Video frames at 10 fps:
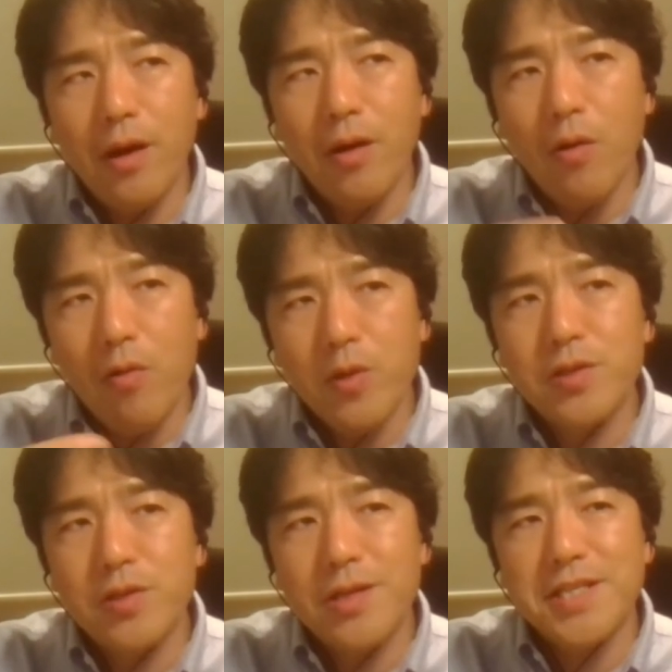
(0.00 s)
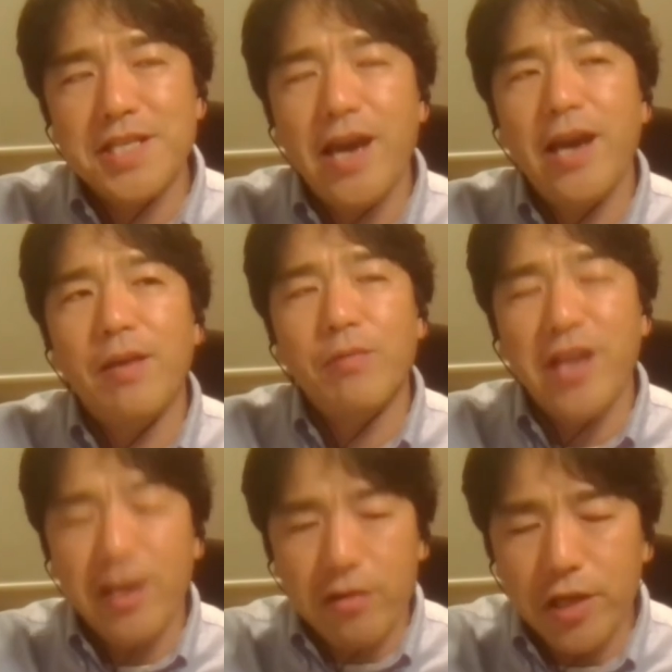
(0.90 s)
Almost the same
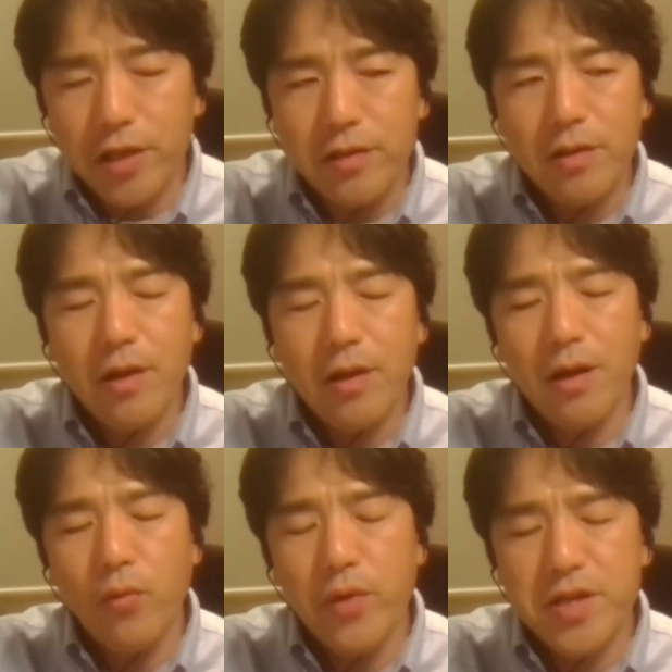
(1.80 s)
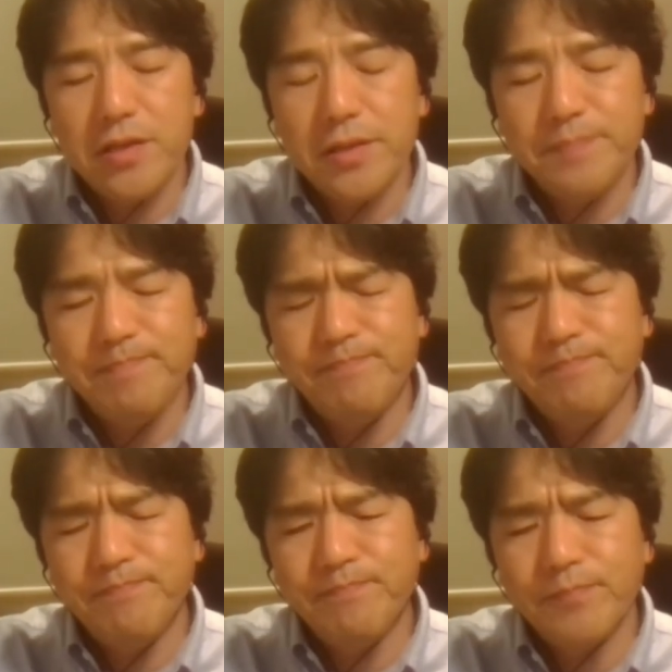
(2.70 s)
technique with the
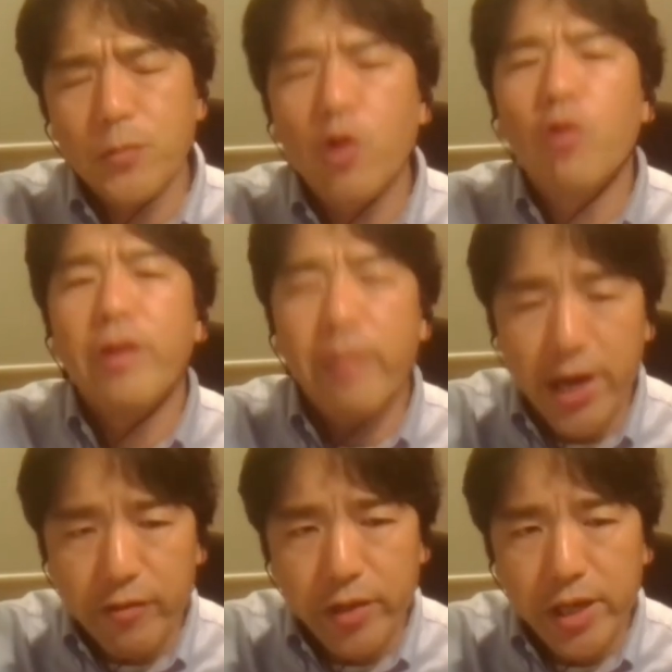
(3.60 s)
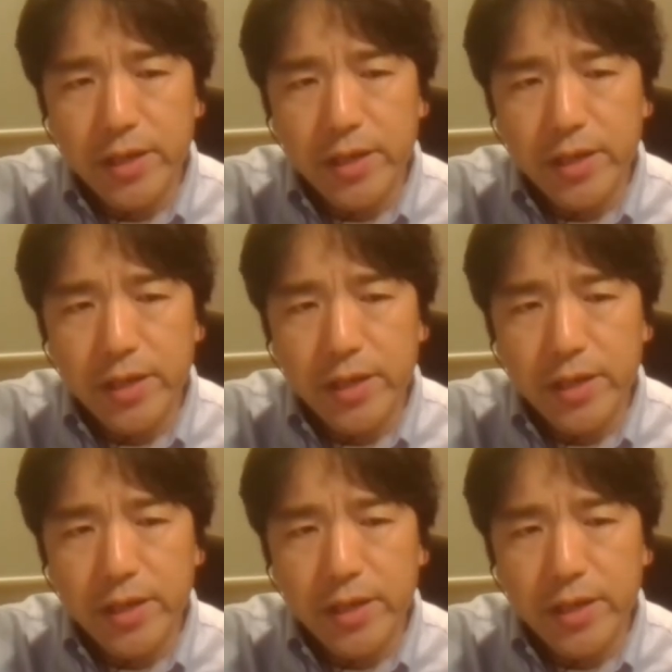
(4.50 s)
coronary artery.